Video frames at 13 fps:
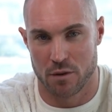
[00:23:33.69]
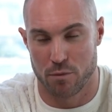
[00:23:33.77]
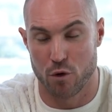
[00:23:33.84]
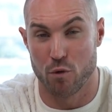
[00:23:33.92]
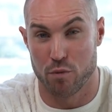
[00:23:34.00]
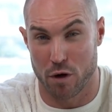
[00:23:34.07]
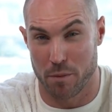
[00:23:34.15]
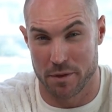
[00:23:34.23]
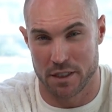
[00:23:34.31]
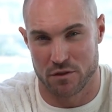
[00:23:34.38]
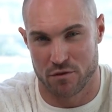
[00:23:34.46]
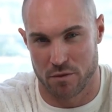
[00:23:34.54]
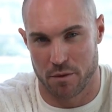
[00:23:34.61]
pull
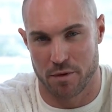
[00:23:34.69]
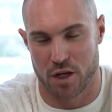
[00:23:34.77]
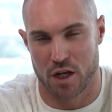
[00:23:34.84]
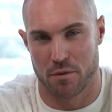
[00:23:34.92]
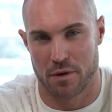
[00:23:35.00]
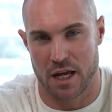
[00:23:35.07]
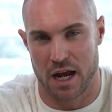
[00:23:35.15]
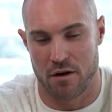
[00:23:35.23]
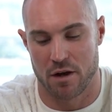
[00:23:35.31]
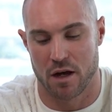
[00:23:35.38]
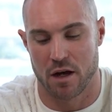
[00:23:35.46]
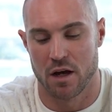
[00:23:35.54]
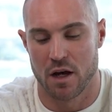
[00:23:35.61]
properties from the procurement
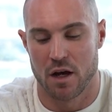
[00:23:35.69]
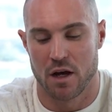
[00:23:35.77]
area